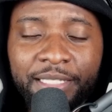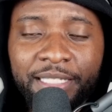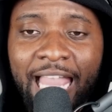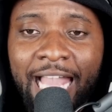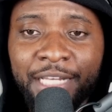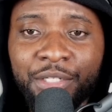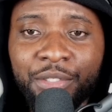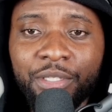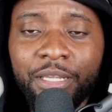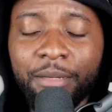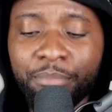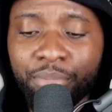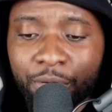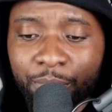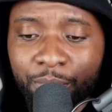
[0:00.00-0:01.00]
it's actually
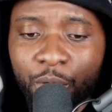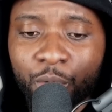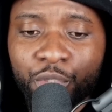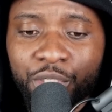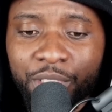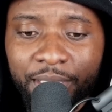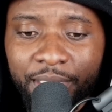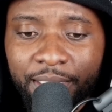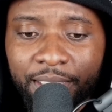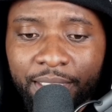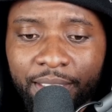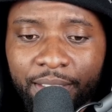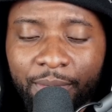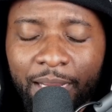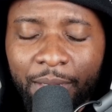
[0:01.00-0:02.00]
a promotion,
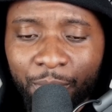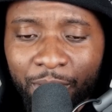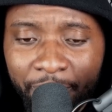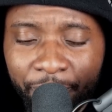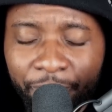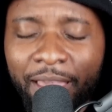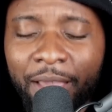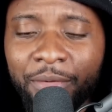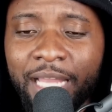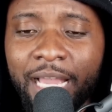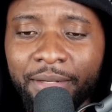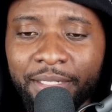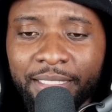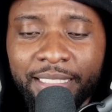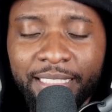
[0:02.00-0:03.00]
right? What I found
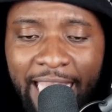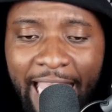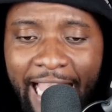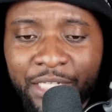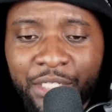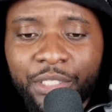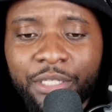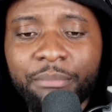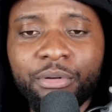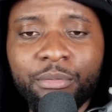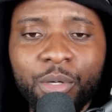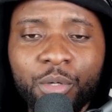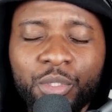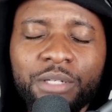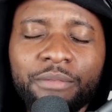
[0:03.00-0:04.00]
out is it's actually a
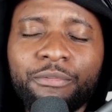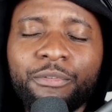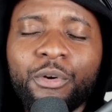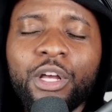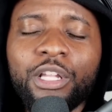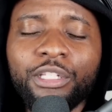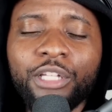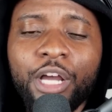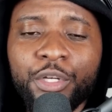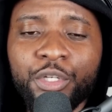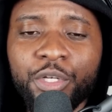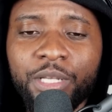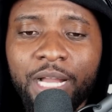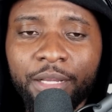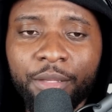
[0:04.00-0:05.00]
promotion for a
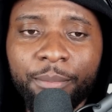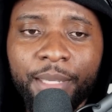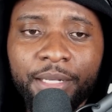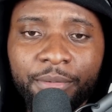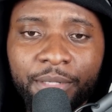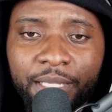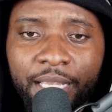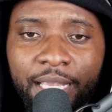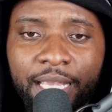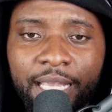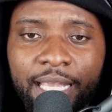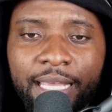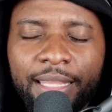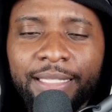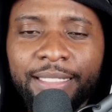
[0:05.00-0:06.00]
larger documentary
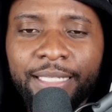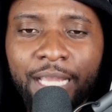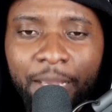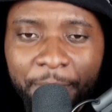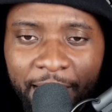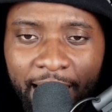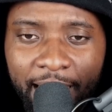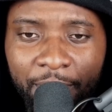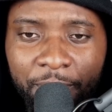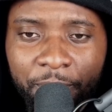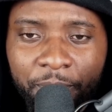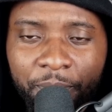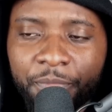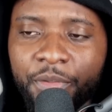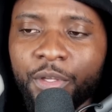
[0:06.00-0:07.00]
that's coming out.
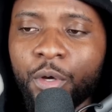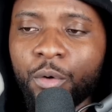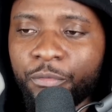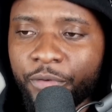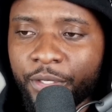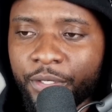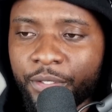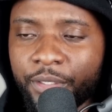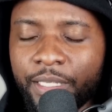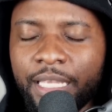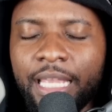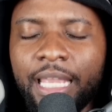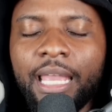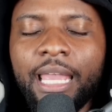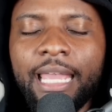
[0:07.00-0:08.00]
Go figure,
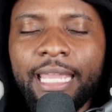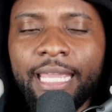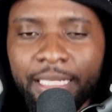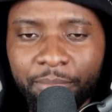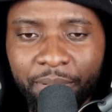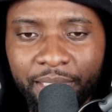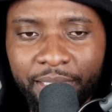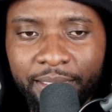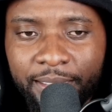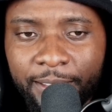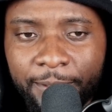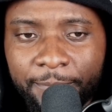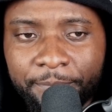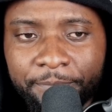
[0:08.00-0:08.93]
a hit piece.